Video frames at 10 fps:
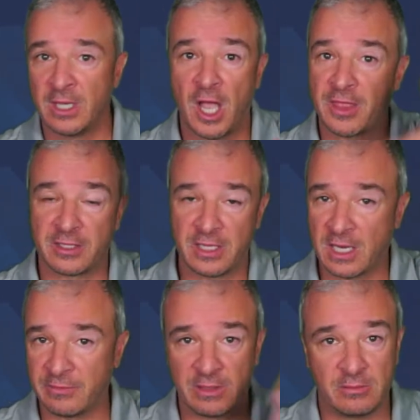And at the
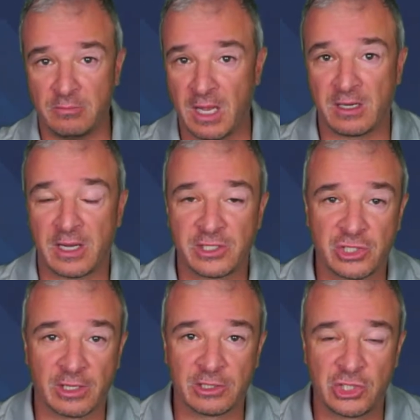end of it, made a nice
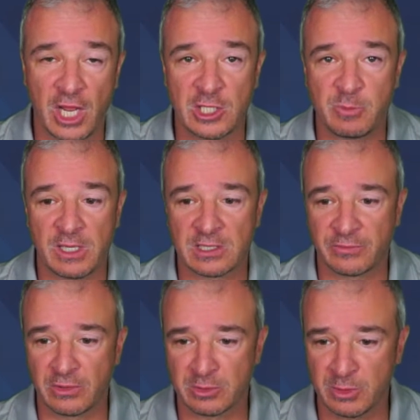chunk of change based off
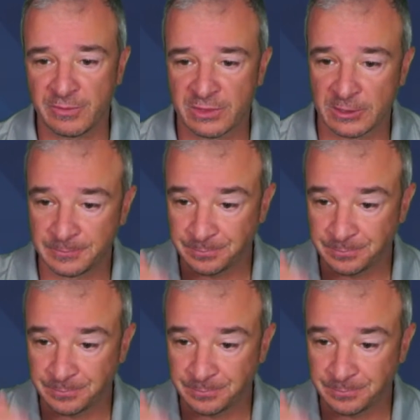those moves. So,